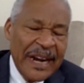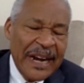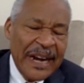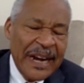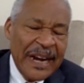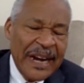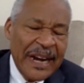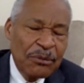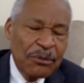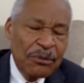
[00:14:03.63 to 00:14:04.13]

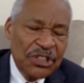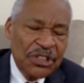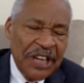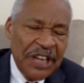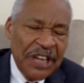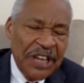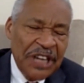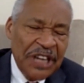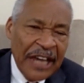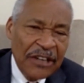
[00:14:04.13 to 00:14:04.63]

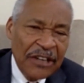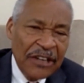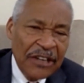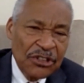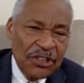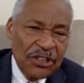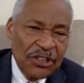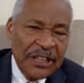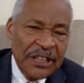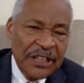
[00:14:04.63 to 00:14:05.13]
change in
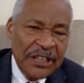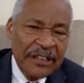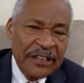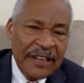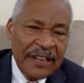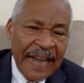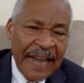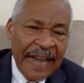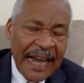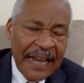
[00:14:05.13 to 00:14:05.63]
their
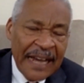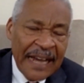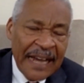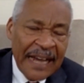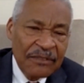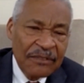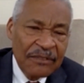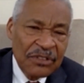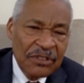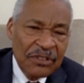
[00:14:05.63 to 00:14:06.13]
lives
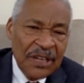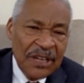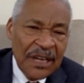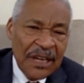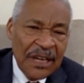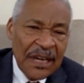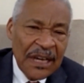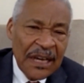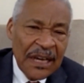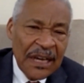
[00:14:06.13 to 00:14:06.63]

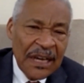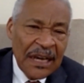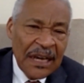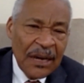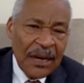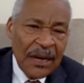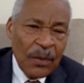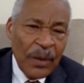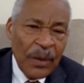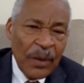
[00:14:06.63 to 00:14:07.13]

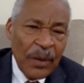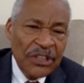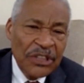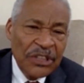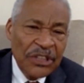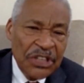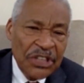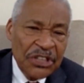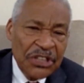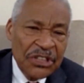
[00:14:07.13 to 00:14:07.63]
when
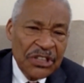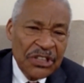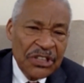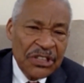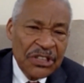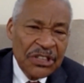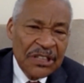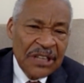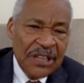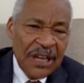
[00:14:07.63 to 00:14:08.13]
Jesus
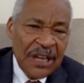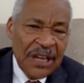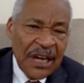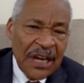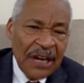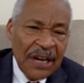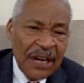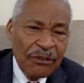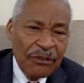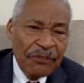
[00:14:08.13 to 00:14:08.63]

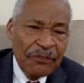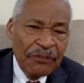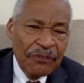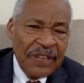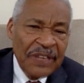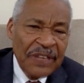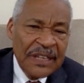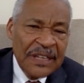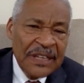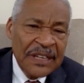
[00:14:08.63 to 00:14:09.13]
revealed
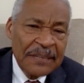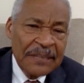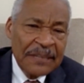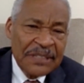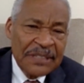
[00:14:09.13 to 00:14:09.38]
himself